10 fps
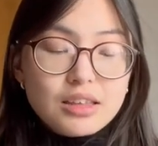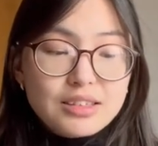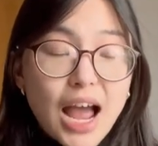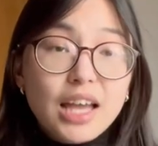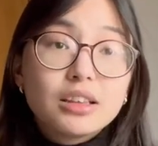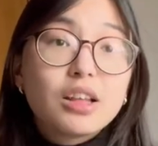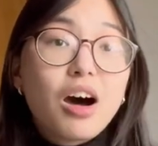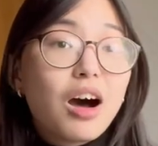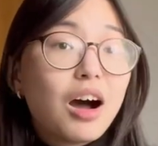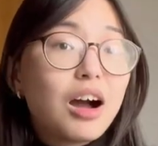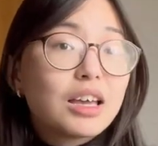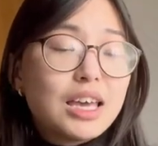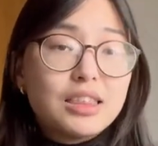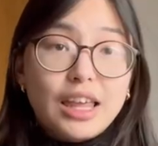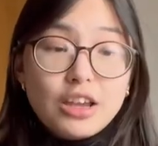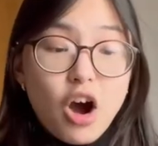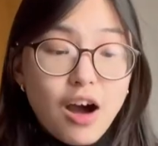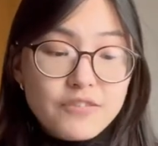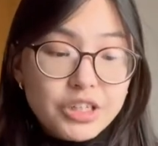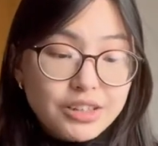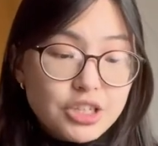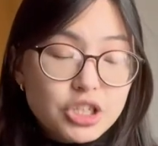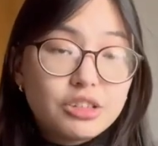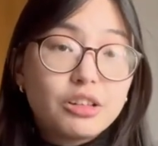dialogue and like conversations